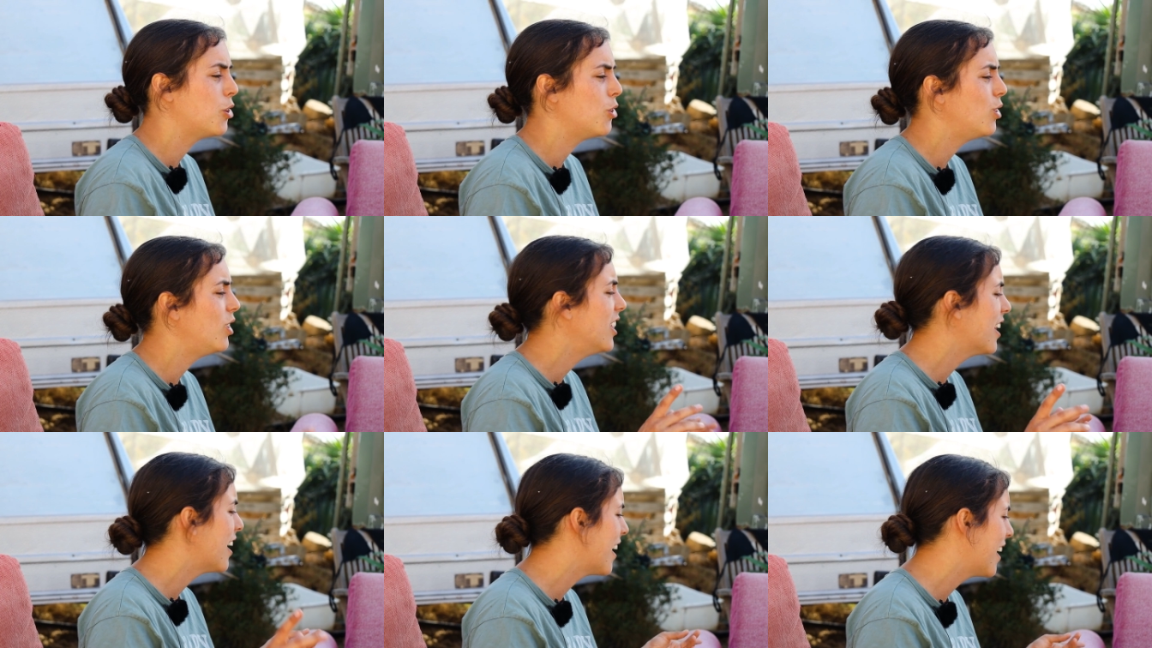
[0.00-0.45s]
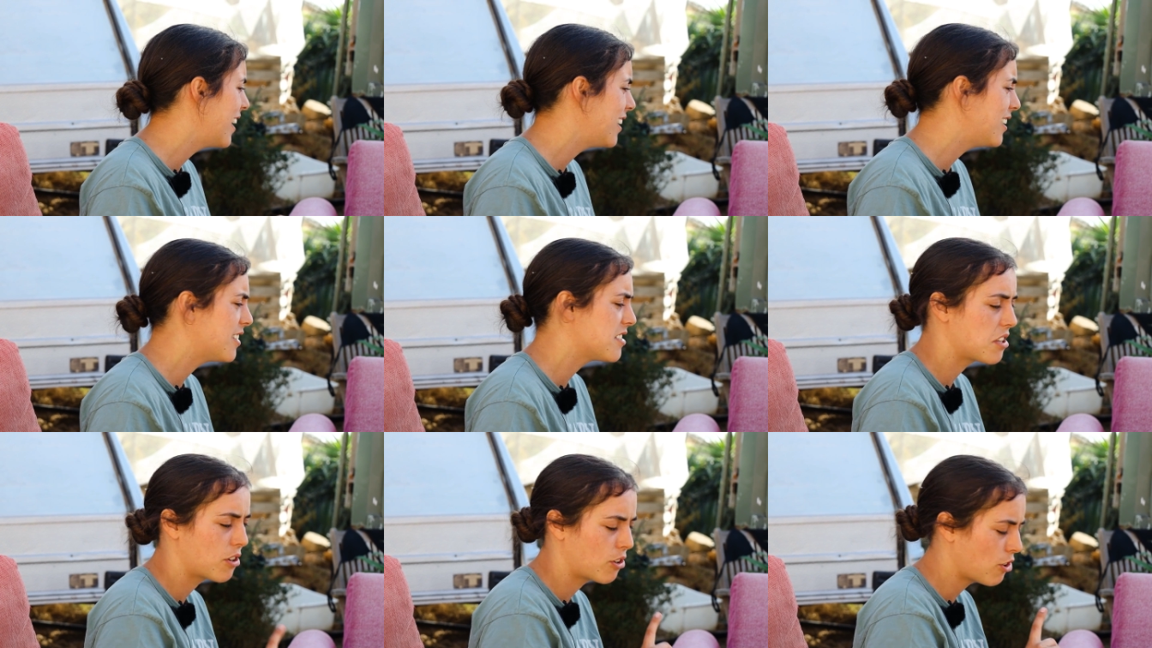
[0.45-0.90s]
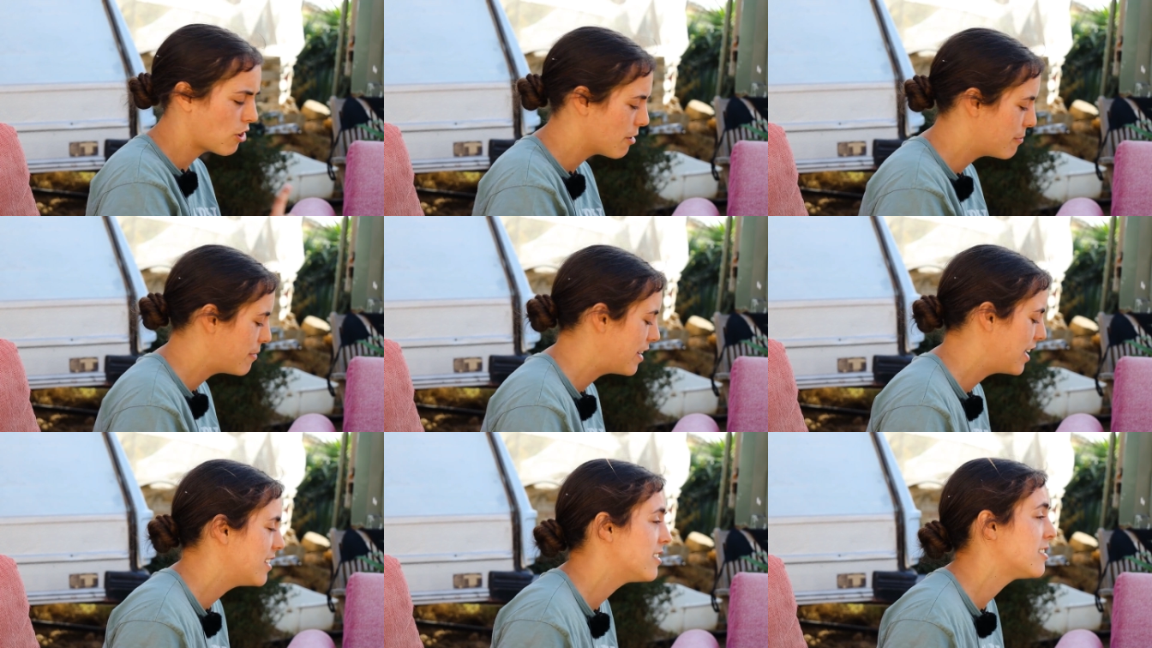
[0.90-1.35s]
who likes
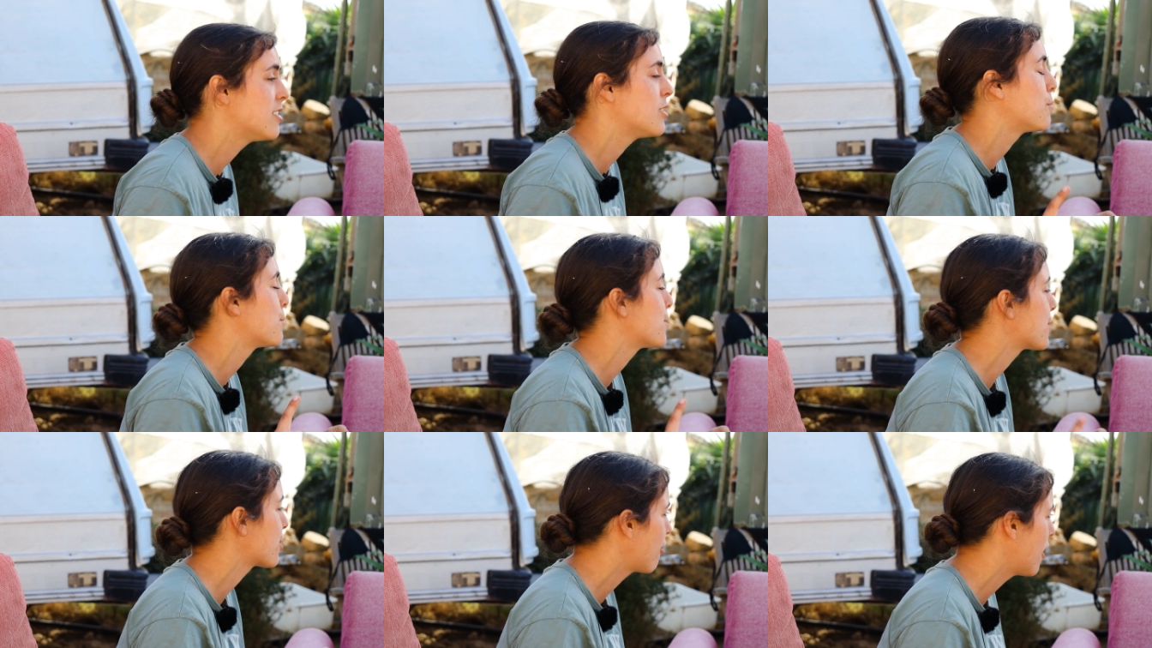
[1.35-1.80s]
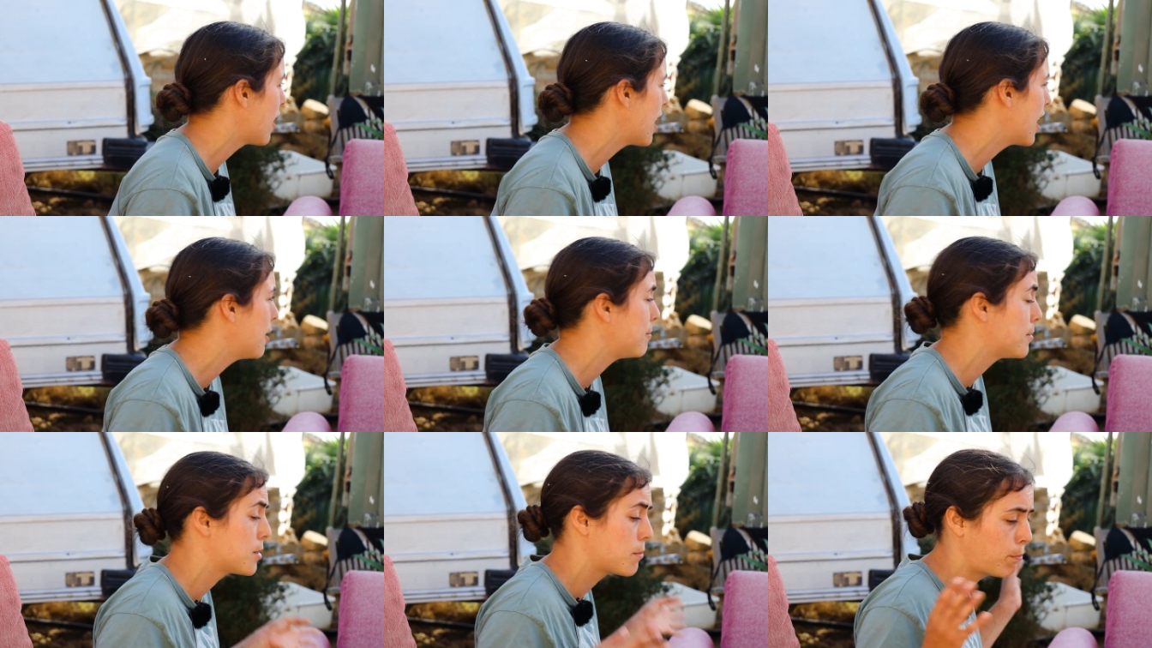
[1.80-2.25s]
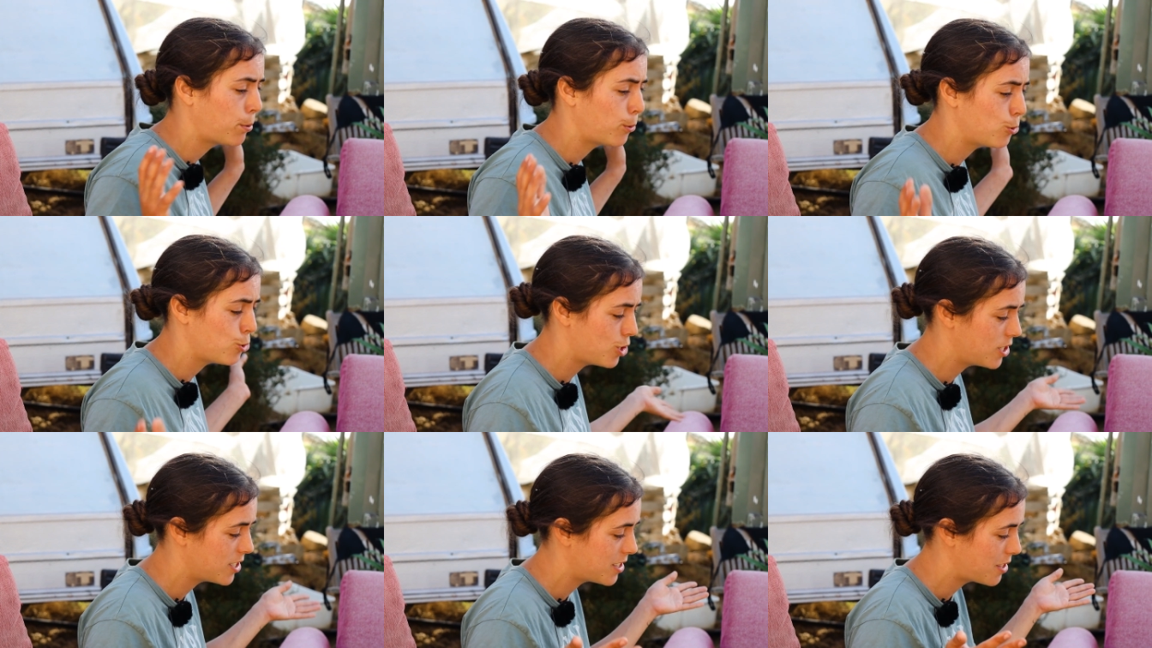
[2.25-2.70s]
comments subscribes
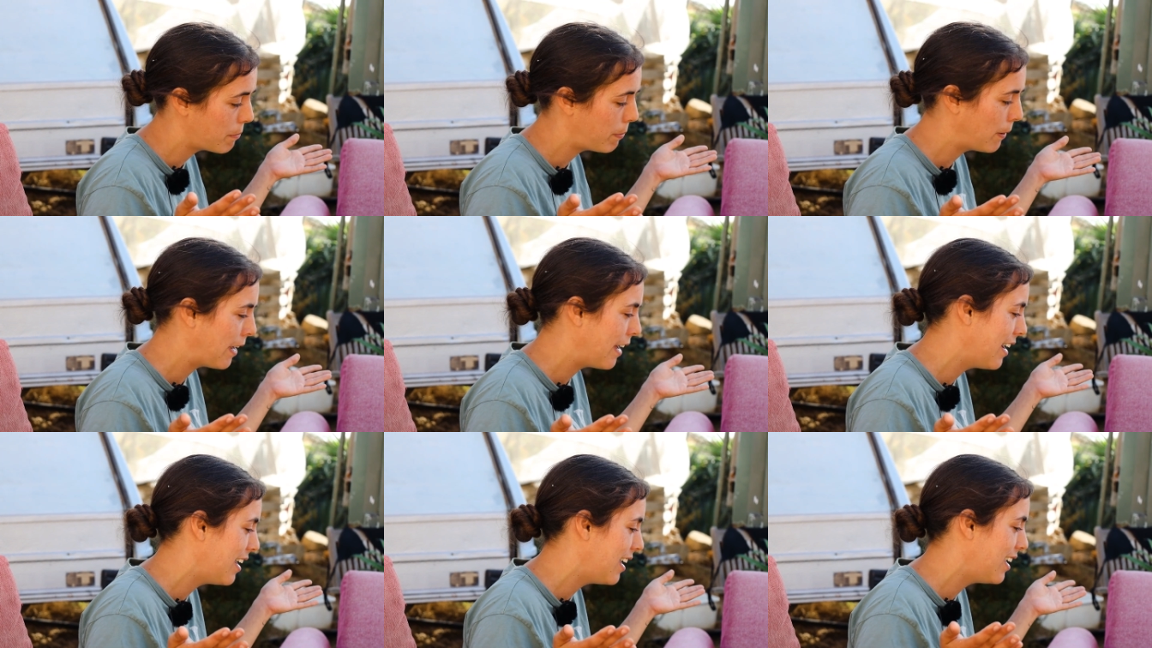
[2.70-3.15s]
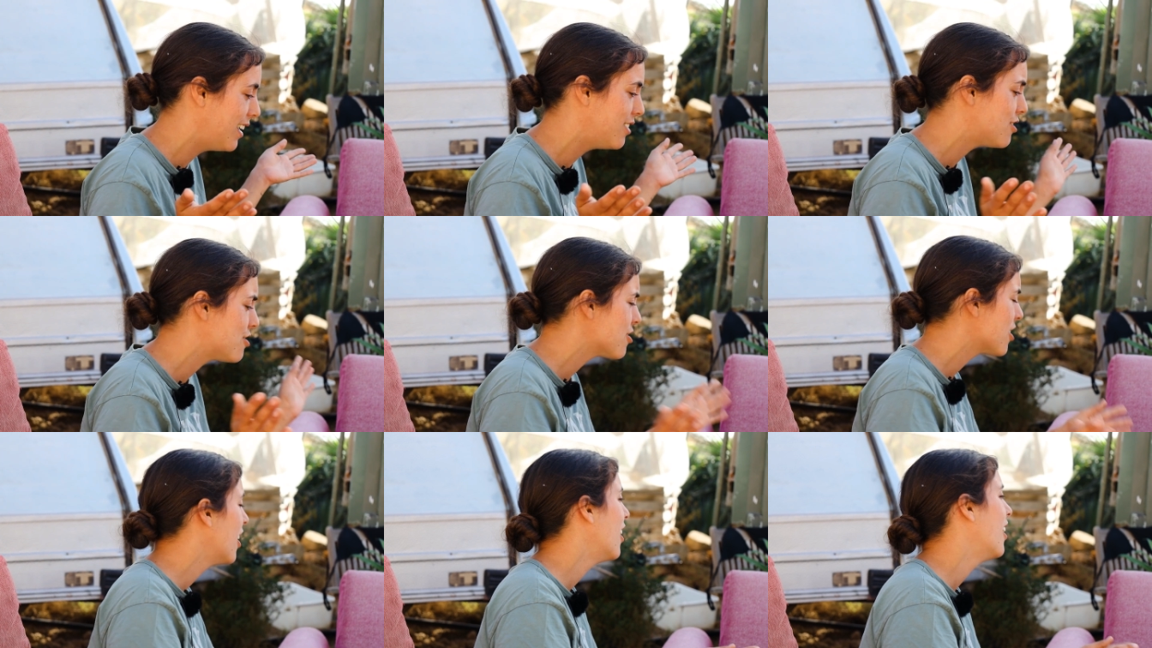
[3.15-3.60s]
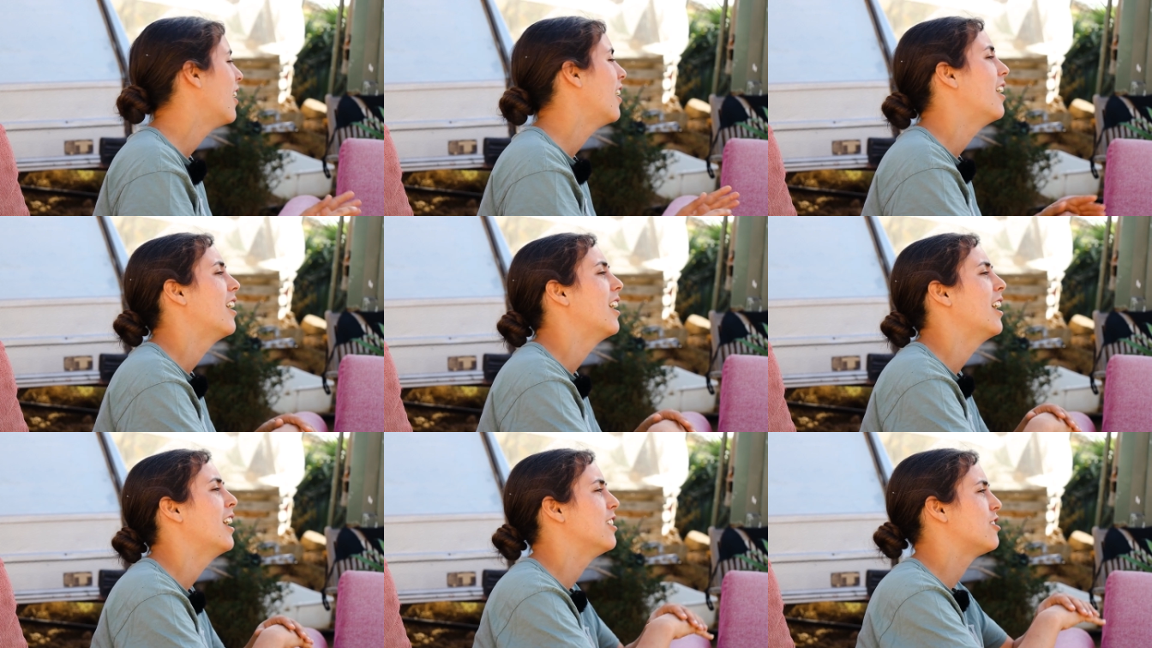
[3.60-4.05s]
pushes the page yeah.